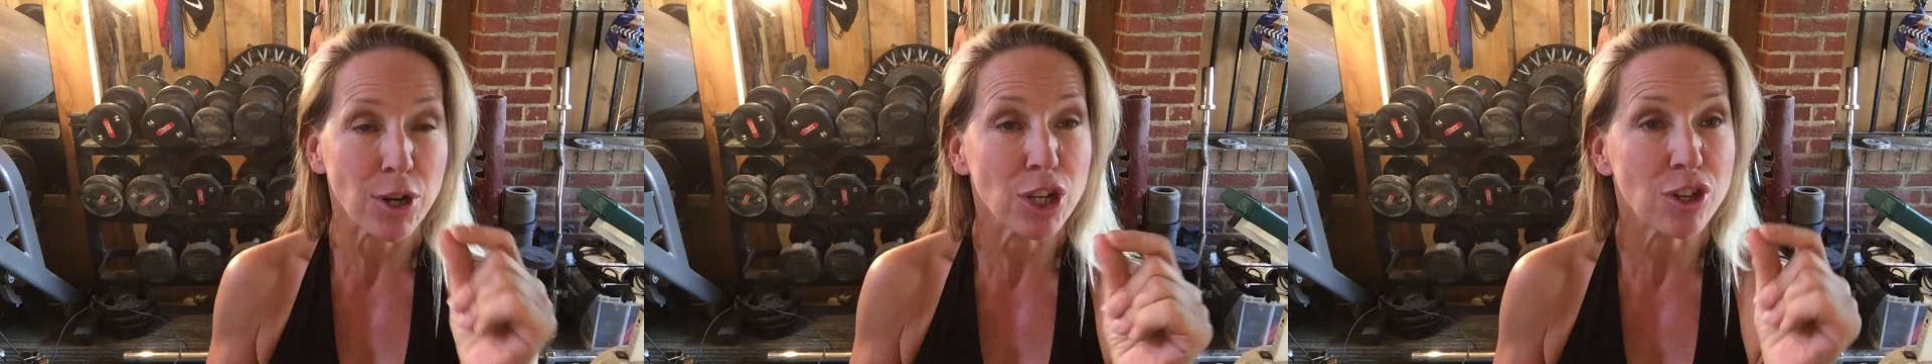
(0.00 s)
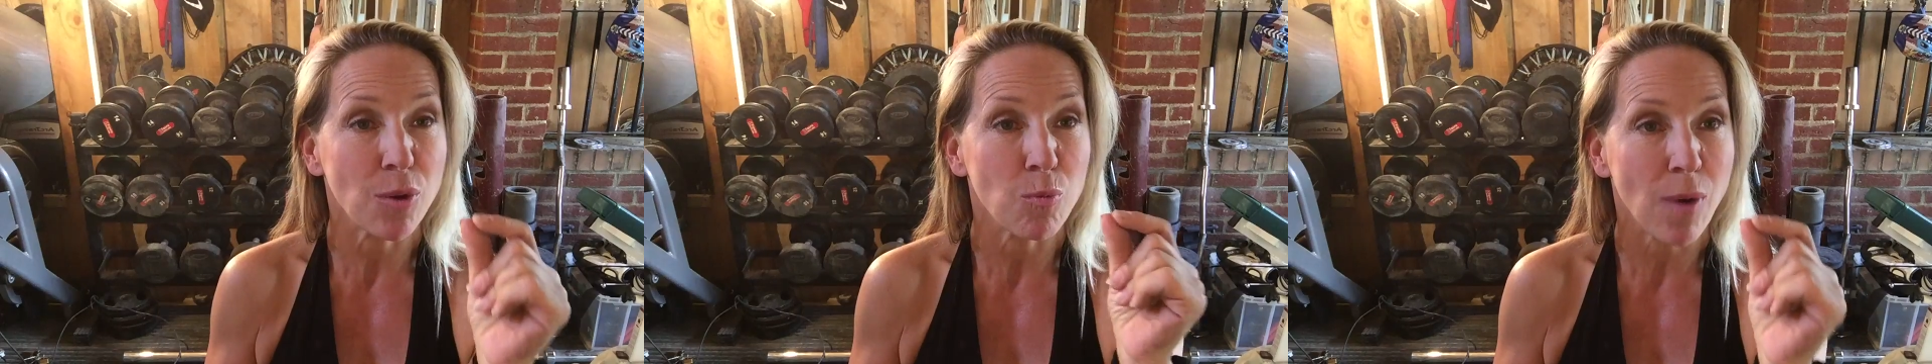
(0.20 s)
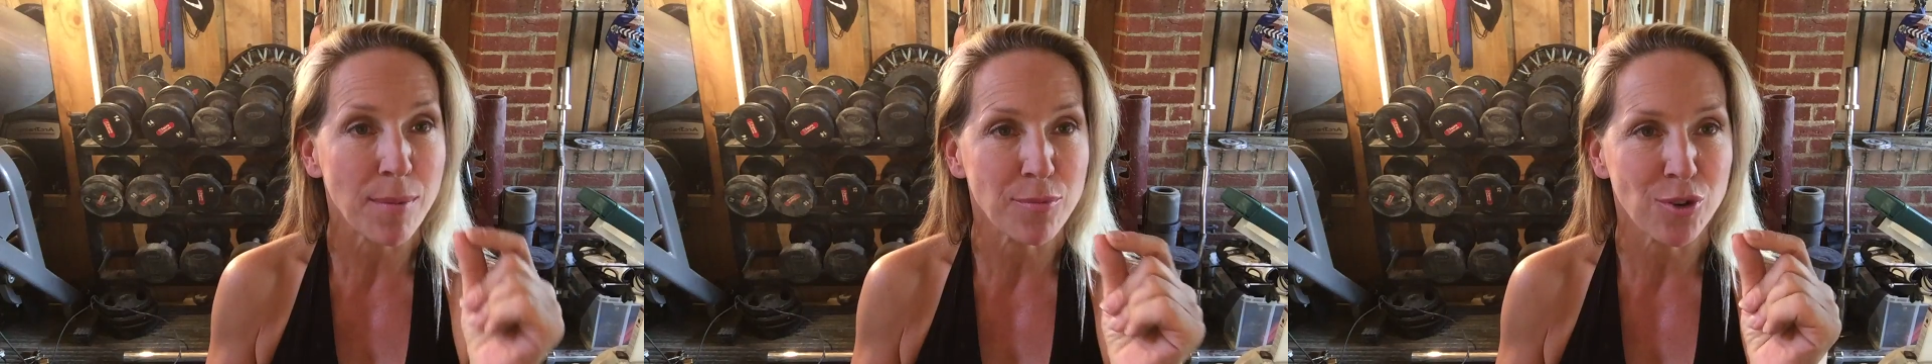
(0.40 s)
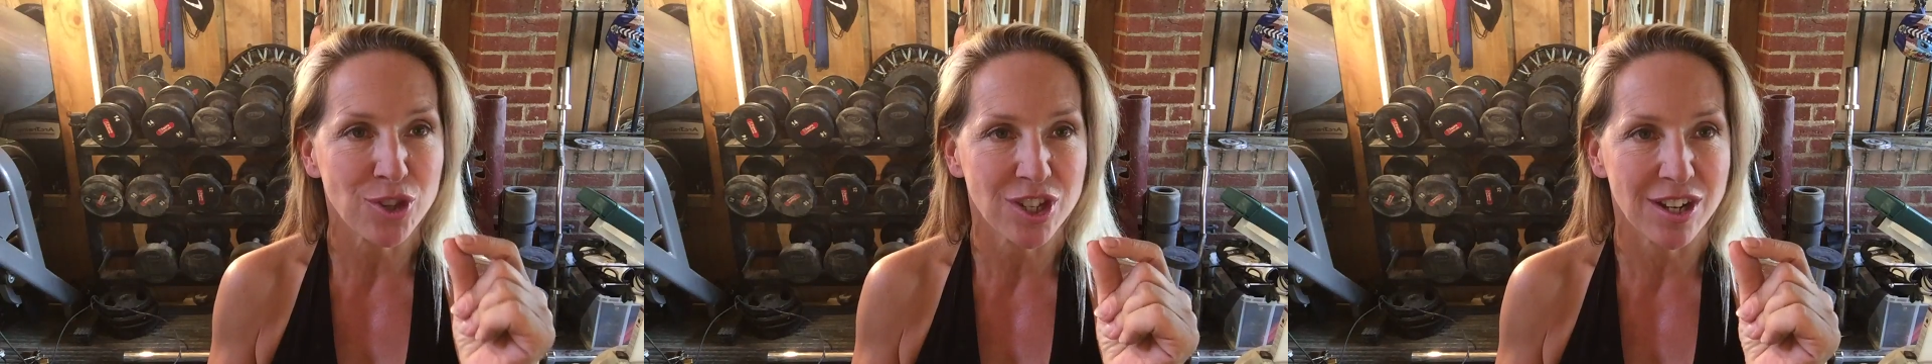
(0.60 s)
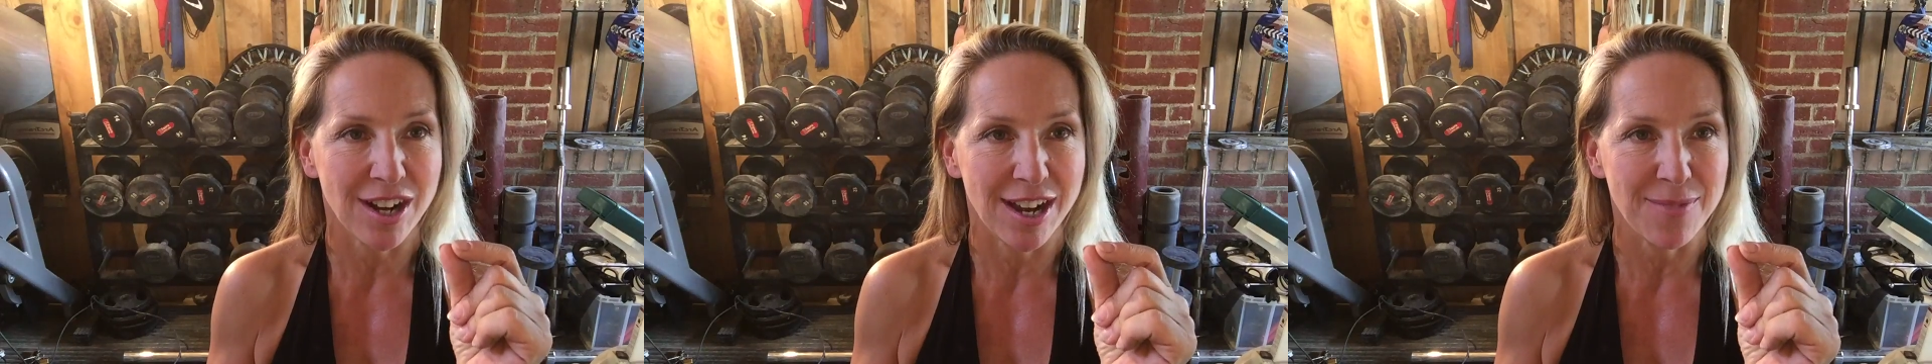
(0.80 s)
going to do it one more
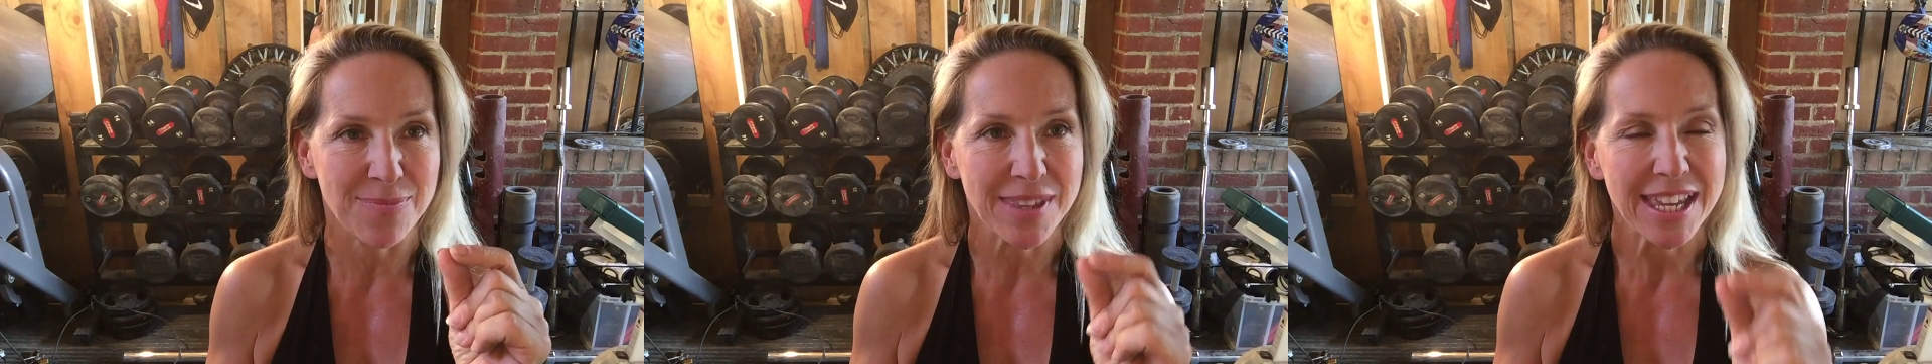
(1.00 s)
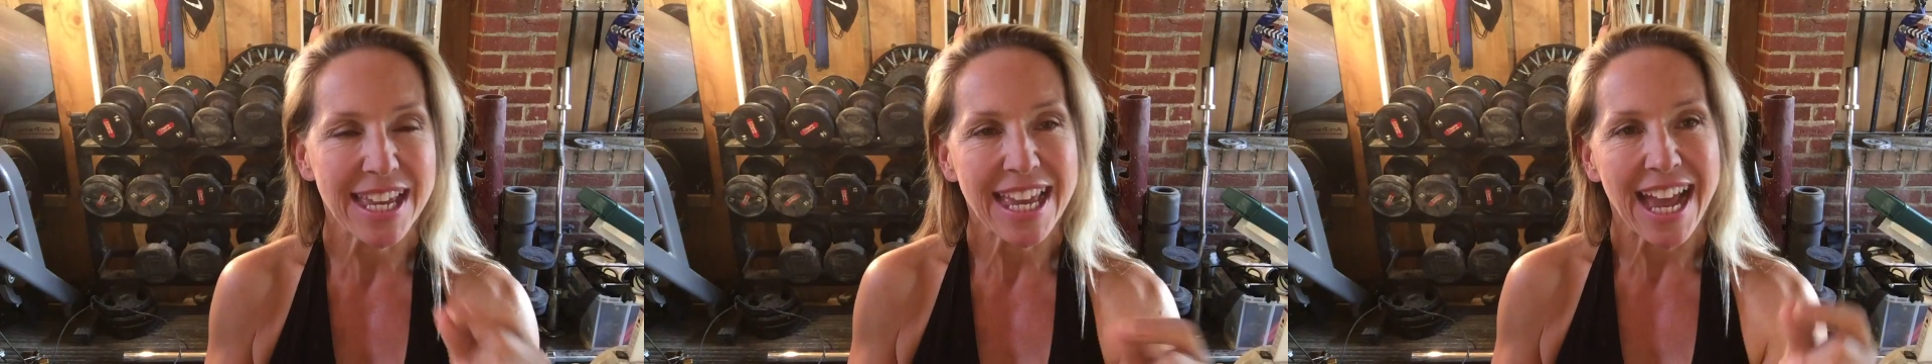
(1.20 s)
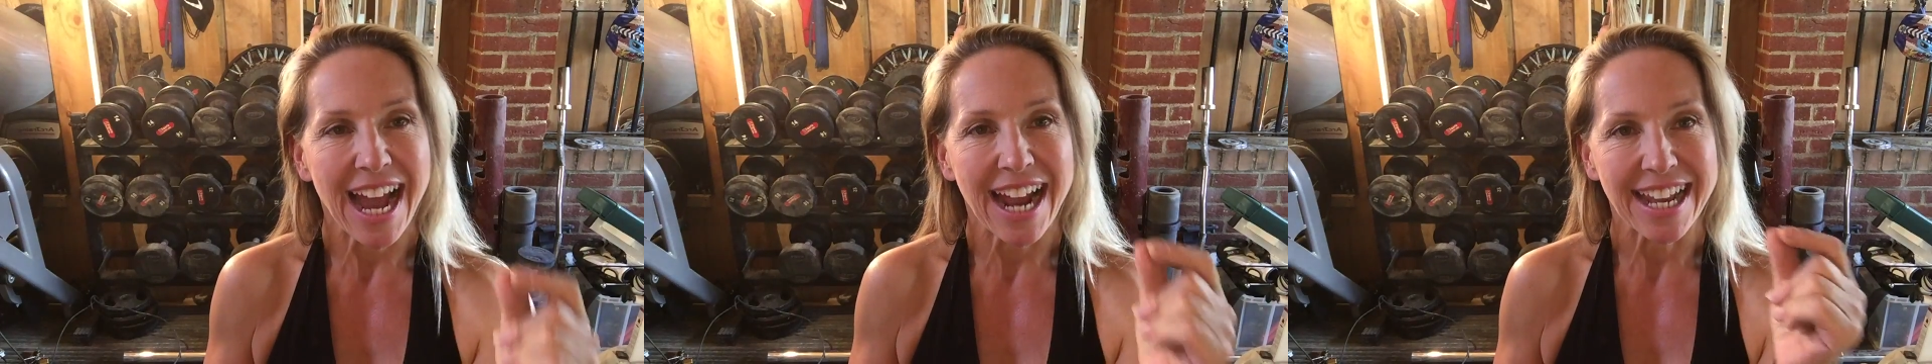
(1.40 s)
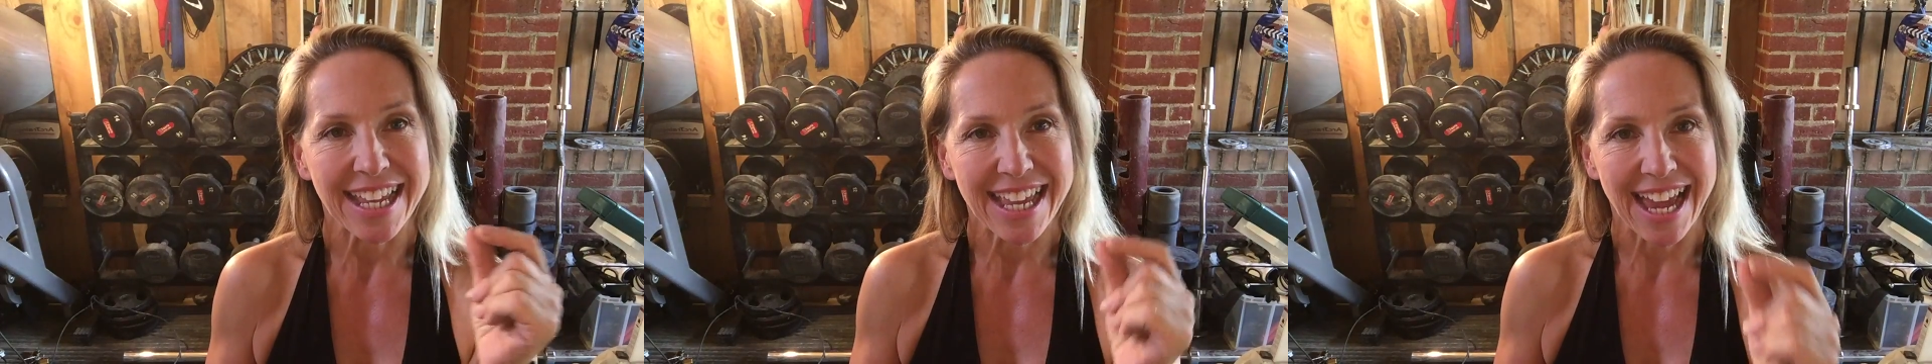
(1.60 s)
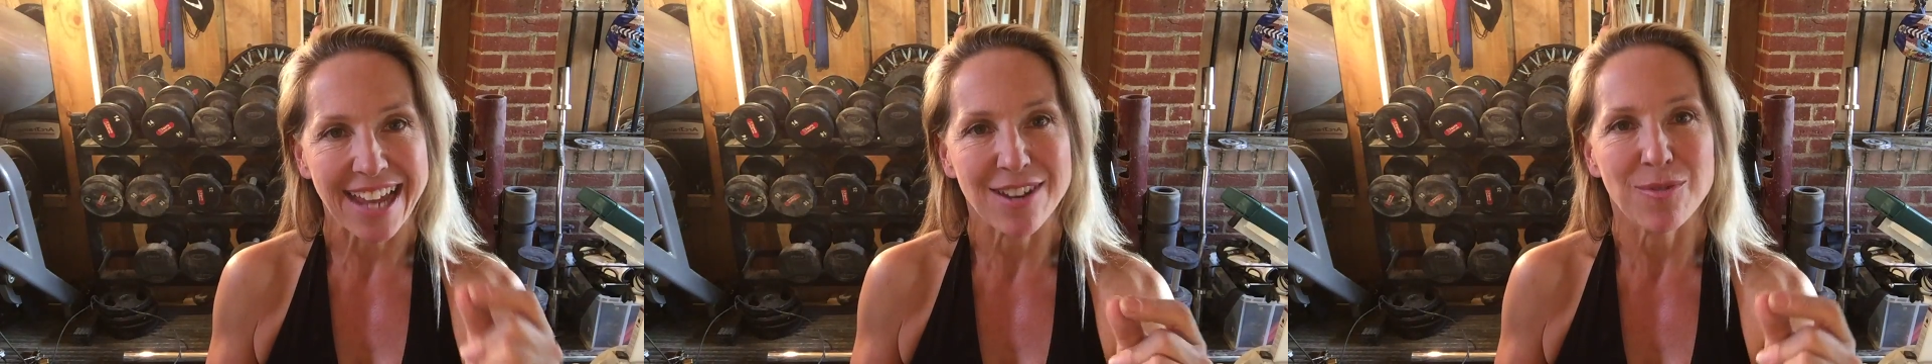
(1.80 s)
time. And
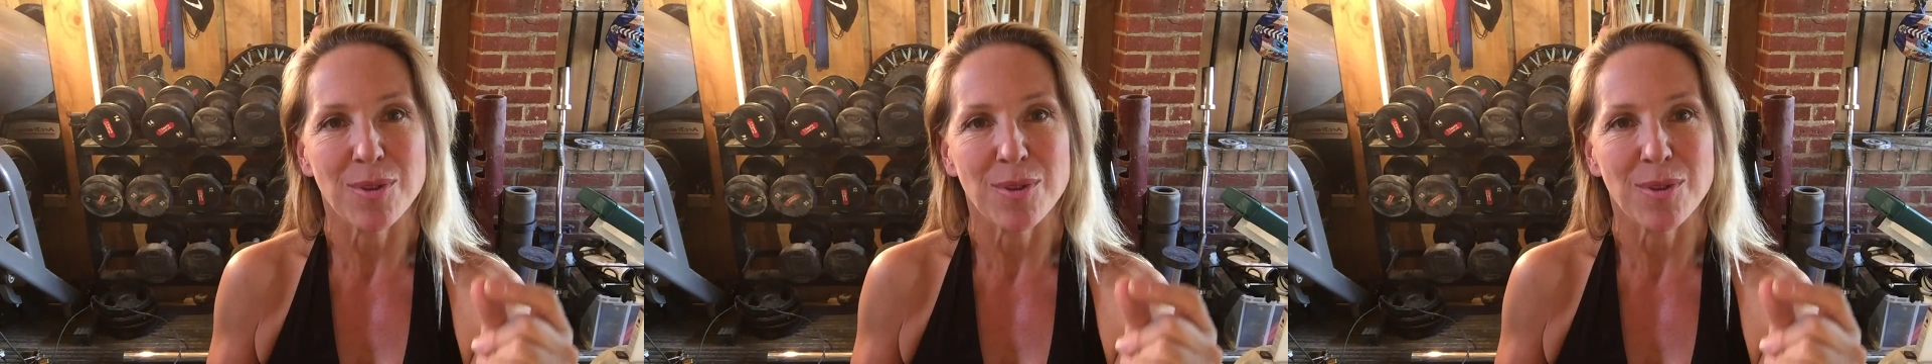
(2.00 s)
again,